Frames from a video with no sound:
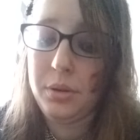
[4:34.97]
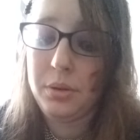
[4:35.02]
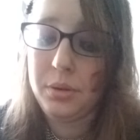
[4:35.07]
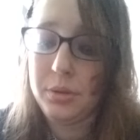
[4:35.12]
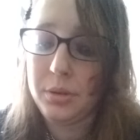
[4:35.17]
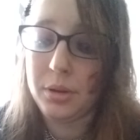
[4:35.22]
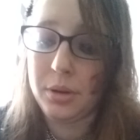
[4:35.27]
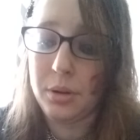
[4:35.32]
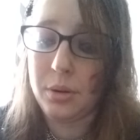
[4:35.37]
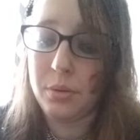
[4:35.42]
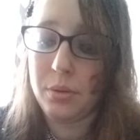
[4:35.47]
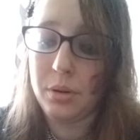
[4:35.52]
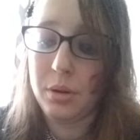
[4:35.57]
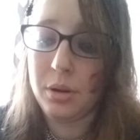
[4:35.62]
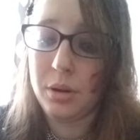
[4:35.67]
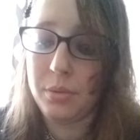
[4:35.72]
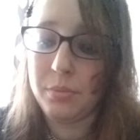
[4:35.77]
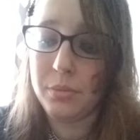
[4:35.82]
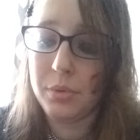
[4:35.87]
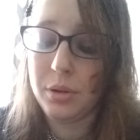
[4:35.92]
So,
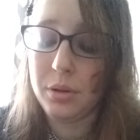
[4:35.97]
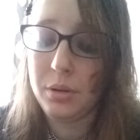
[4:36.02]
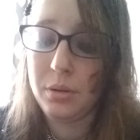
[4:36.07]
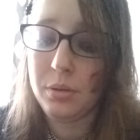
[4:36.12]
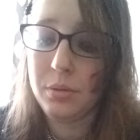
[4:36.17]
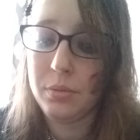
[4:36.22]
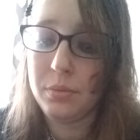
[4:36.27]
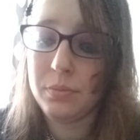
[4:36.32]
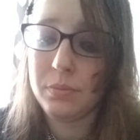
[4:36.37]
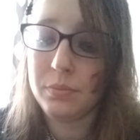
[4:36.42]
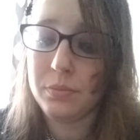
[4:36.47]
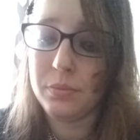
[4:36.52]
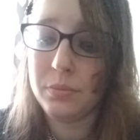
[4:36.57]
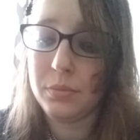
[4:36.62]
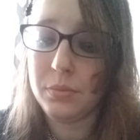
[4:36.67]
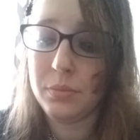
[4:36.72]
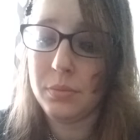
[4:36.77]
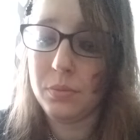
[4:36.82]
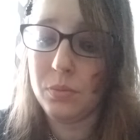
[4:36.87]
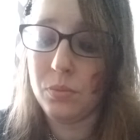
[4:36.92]
um,
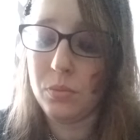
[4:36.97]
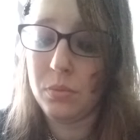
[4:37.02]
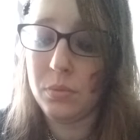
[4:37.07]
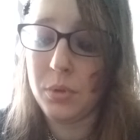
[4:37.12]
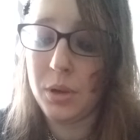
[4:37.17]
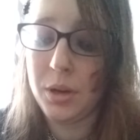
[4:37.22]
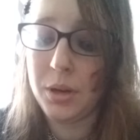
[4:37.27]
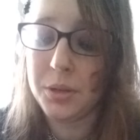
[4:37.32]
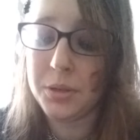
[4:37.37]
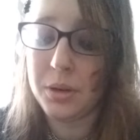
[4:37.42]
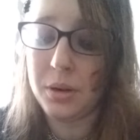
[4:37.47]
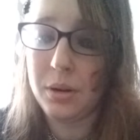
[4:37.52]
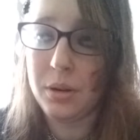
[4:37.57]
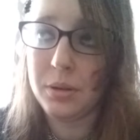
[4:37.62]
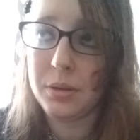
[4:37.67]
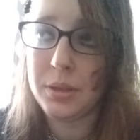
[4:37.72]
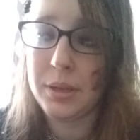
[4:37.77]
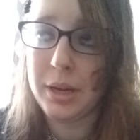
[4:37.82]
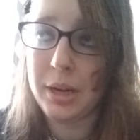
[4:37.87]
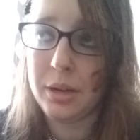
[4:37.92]
it is kind
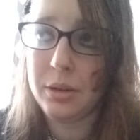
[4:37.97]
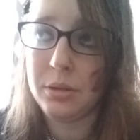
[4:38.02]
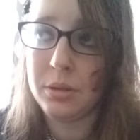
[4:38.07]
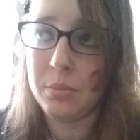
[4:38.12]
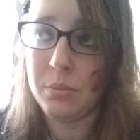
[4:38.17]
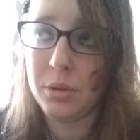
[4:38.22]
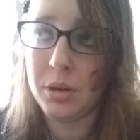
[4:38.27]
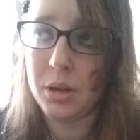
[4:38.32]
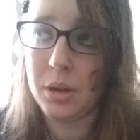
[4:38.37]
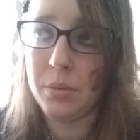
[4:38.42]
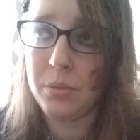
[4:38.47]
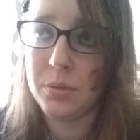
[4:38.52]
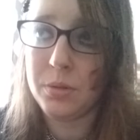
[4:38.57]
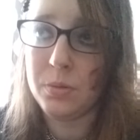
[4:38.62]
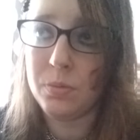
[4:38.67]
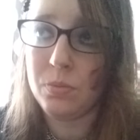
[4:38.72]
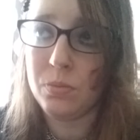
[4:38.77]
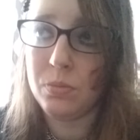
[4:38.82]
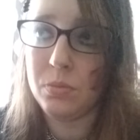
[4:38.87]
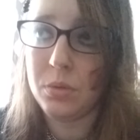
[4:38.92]
of sad sometimes
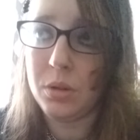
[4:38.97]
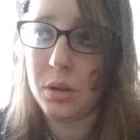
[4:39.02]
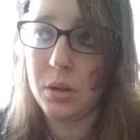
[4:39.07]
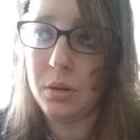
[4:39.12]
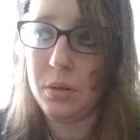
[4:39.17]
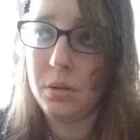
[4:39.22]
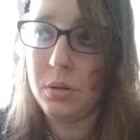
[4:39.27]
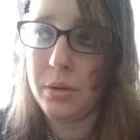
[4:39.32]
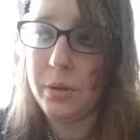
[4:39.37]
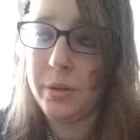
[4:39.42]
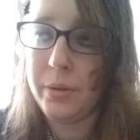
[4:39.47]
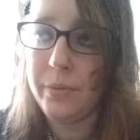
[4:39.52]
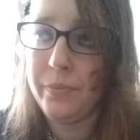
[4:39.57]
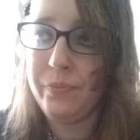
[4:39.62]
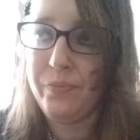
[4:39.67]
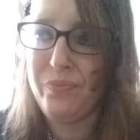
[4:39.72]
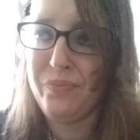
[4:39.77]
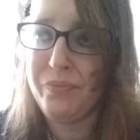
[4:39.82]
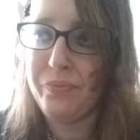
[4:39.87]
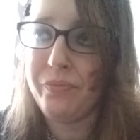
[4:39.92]
that
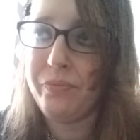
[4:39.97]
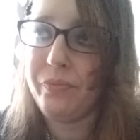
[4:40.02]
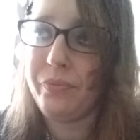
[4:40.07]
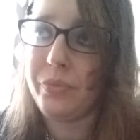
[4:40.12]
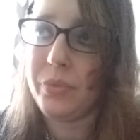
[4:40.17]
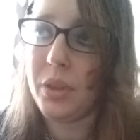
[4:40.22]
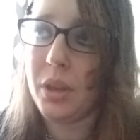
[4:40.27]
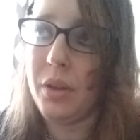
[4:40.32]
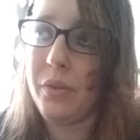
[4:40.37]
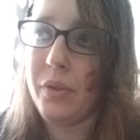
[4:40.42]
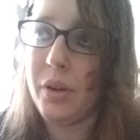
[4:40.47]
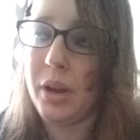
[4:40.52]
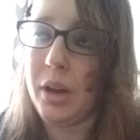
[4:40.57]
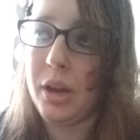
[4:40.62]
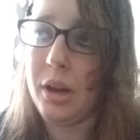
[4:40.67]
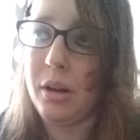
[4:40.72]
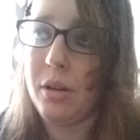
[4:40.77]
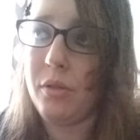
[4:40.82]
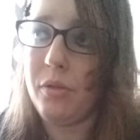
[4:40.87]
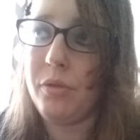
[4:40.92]
if I
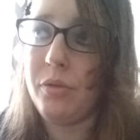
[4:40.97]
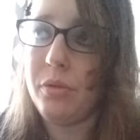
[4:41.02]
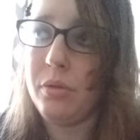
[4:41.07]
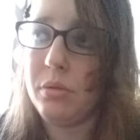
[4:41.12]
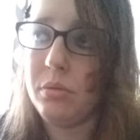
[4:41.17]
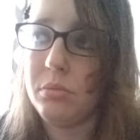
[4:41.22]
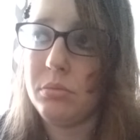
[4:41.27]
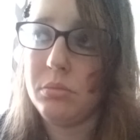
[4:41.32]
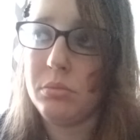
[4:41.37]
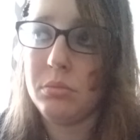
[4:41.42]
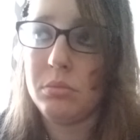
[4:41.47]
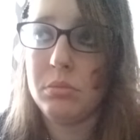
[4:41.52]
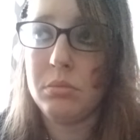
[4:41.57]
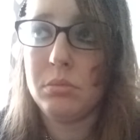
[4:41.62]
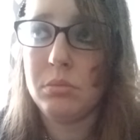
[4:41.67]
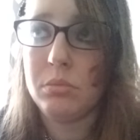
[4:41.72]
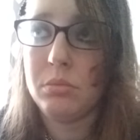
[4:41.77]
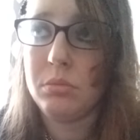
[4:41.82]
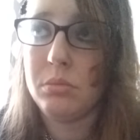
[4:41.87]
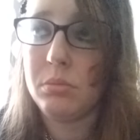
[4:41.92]
have
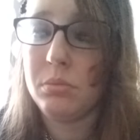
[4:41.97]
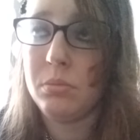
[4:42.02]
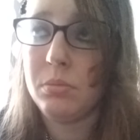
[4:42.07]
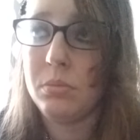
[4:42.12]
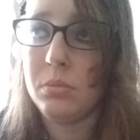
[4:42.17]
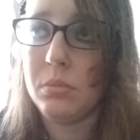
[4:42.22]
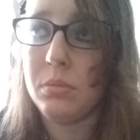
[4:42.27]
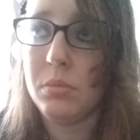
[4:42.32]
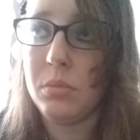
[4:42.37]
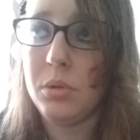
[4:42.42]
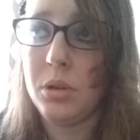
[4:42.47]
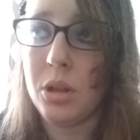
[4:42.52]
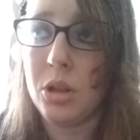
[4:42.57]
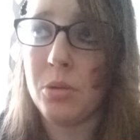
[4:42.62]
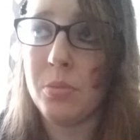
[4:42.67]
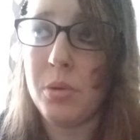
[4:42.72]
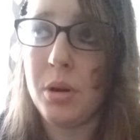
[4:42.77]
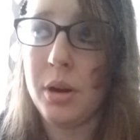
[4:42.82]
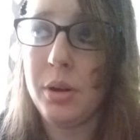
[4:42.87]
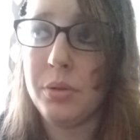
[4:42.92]
another
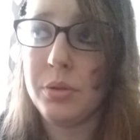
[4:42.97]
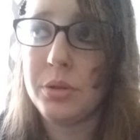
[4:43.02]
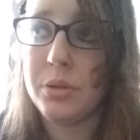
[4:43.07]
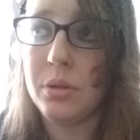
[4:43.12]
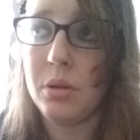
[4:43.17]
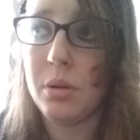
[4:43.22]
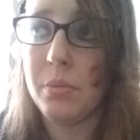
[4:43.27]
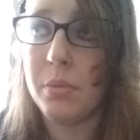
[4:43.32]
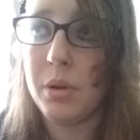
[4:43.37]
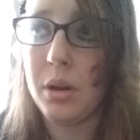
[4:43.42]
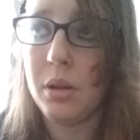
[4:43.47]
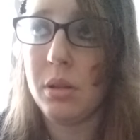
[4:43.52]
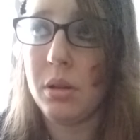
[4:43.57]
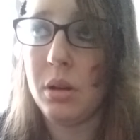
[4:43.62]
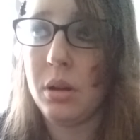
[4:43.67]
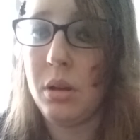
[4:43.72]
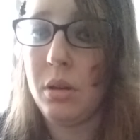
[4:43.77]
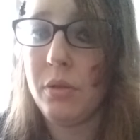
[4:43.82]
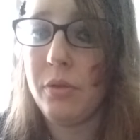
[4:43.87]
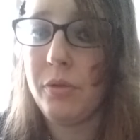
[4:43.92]
milestone in my
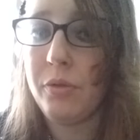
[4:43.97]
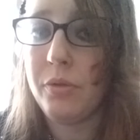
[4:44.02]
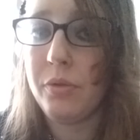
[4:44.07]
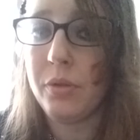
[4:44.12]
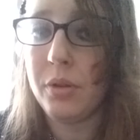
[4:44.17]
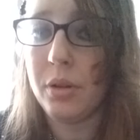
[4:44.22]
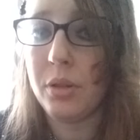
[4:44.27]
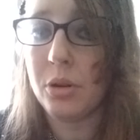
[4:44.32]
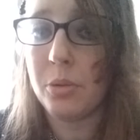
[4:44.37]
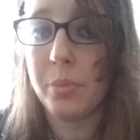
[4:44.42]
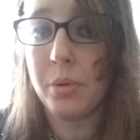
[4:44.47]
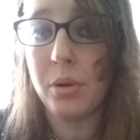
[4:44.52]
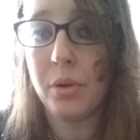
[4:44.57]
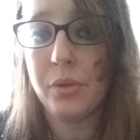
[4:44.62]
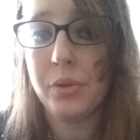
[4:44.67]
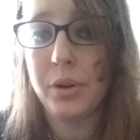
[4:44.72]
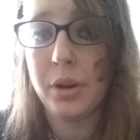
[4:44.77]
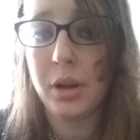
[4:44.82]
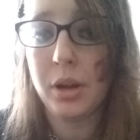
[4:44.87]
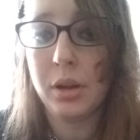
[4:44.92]
life, another
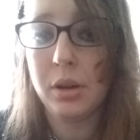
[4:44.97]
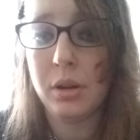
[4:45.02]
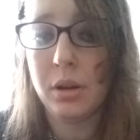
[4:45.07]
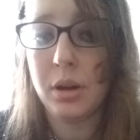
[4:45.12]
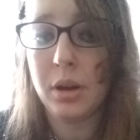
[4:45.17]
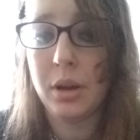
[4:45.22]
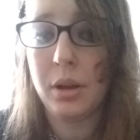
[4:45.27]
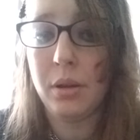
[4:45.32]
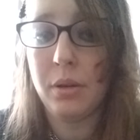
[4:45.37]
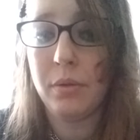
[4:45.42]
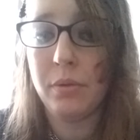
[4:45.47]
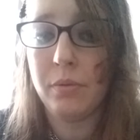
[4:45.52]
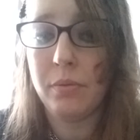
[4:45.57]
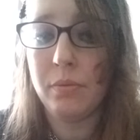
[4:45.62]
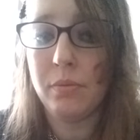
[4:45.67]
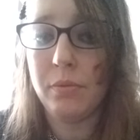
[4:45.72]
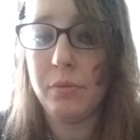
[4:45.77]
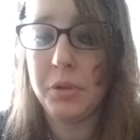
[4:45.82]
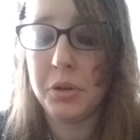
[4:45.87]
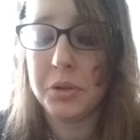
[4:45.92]
birthday, I
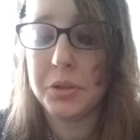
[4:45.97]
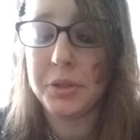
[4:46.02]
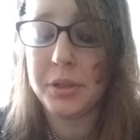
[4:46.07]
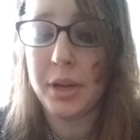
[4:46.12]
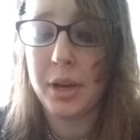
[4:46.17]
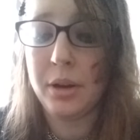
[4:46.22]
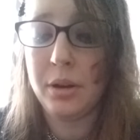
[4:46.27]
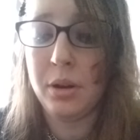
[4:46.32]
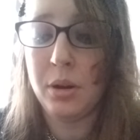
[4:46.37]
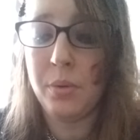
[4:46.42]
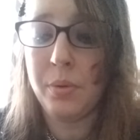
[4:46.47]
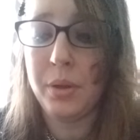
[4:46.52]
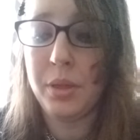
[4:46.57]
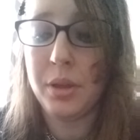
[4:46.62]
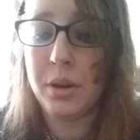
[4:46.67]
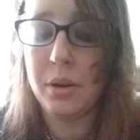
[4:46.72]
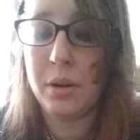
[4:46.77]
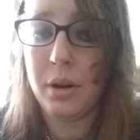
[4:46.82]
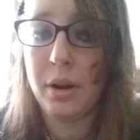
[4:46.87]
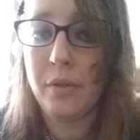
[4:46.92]
feel sad knowing
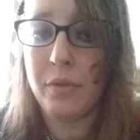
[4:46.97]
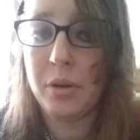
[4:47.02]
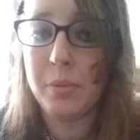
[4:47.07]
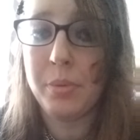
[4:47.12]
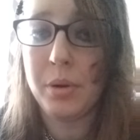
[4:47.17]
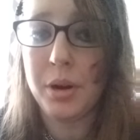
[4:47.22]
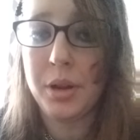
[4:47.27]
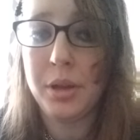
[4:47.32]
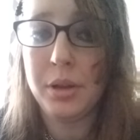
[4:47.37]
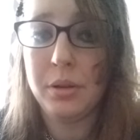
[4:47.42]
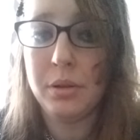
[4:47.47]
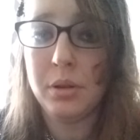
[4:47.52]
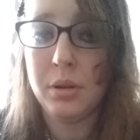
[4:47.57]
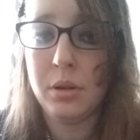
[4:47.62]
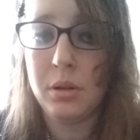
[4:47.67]
that not everybody